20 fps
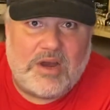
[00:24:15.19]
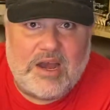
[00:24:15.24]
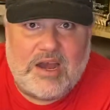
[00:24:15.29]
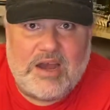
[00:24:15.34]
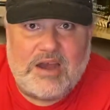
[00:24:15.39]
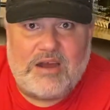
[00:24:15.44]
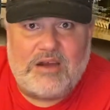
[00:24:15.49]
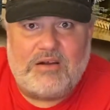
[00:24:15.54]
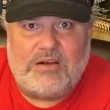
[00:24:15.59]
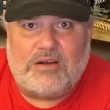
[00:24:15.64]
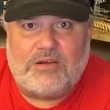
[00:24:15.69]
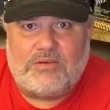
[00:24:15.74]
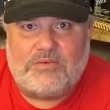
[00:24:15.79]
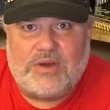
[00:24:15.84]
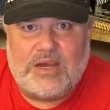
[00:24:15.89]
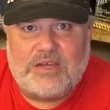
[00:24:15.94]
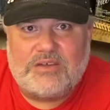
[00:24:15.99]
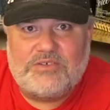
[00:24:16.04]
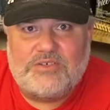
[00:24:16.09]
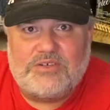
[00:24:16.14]
air
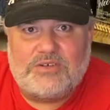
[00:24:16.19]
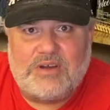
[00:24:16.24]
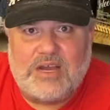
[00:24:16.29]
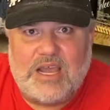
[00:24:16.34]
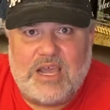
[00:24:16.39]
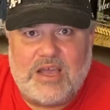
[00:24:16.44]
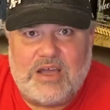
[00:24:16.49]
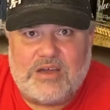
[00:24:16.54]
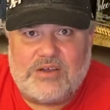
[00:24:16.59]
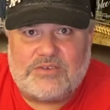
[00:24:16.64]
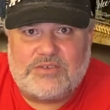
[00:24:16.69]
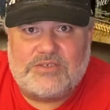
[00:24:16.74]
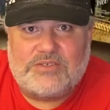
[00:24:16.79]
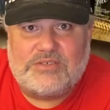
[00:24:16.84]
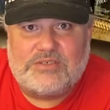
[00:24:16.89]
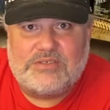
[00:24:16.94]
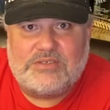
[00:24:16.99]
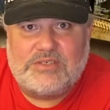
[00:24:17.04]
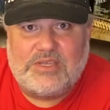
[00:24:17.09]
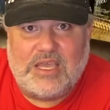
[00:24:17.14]
around your house,
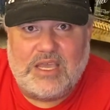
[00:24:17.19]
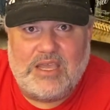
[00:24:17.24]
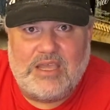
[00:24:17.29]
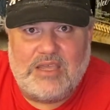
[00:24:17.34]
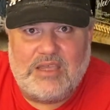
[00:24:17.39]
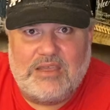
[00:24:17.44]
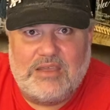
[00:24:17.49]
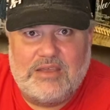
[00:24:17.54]
okay?